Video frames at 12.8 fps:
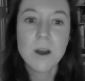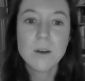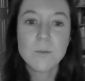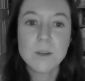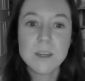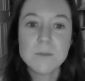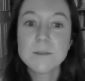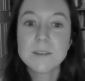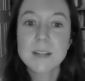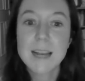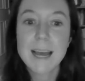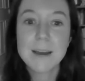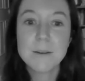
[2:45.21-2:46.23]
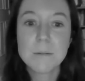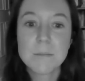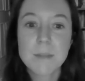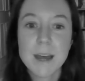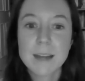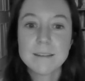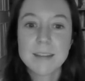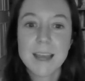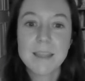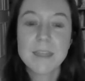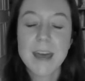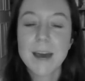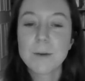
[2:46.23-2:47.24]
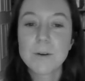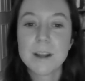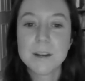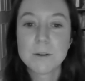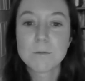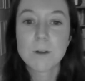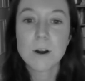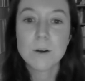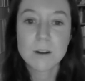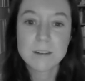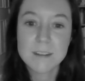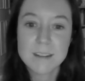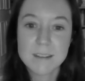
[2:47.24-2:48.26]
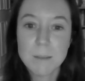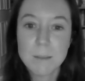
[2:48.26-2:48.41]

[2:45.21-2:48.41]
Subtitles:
when you won't allow them that 10th hour in a row on Disney+.